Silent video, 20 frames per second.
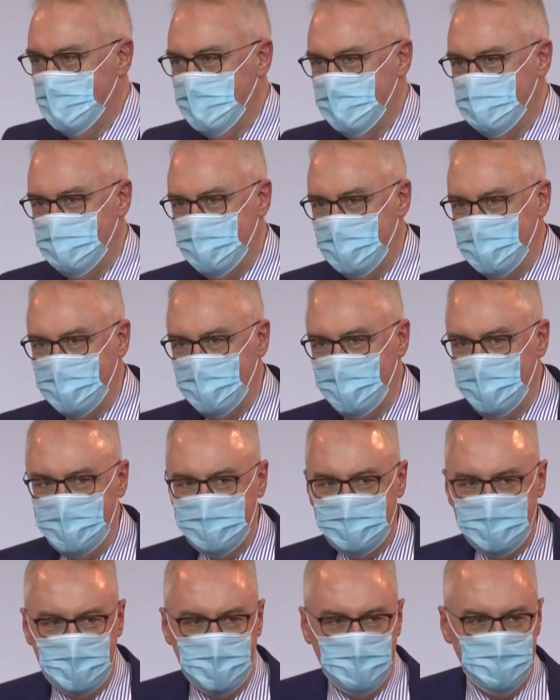My
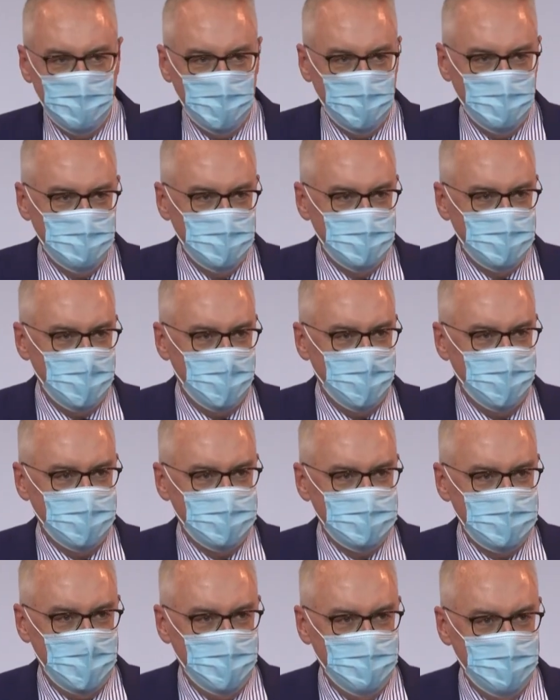colleagues at the moment are
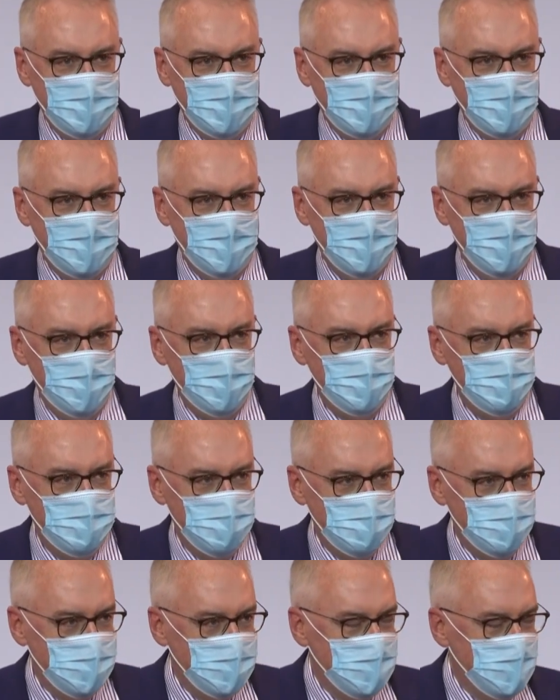examining à la loupe
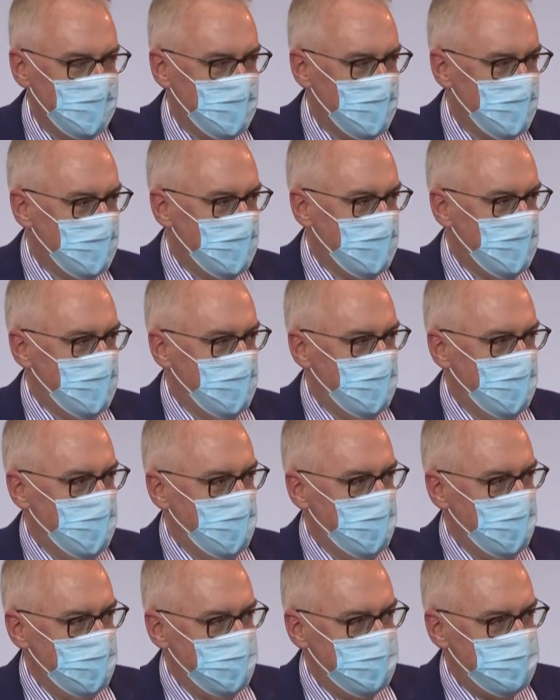
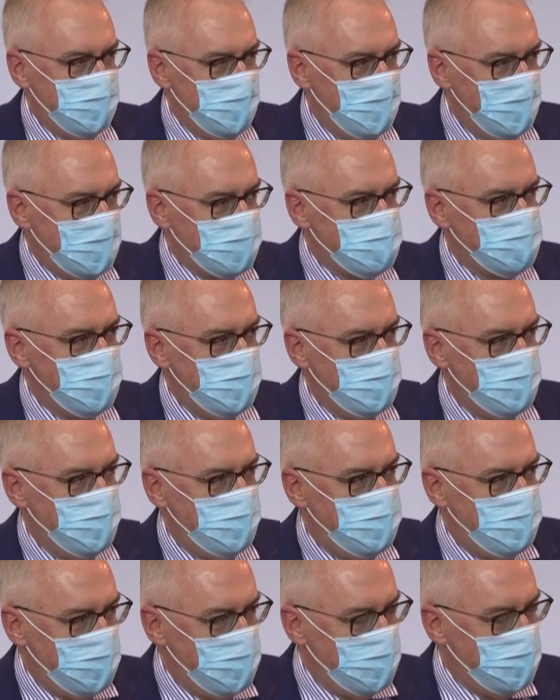all of the national
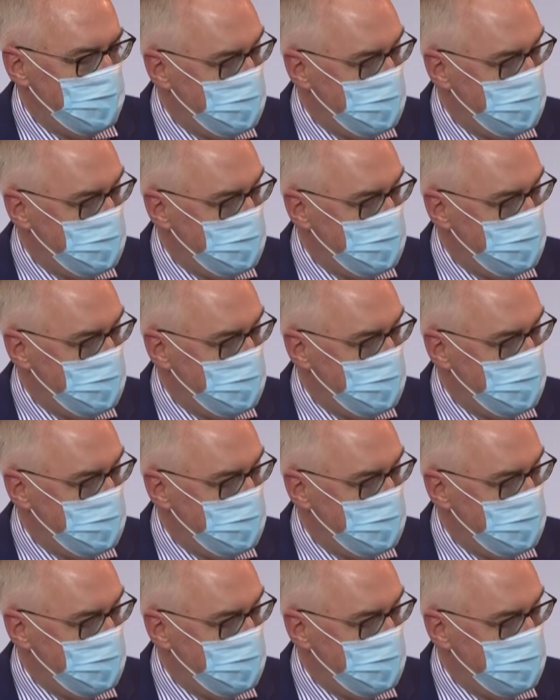reform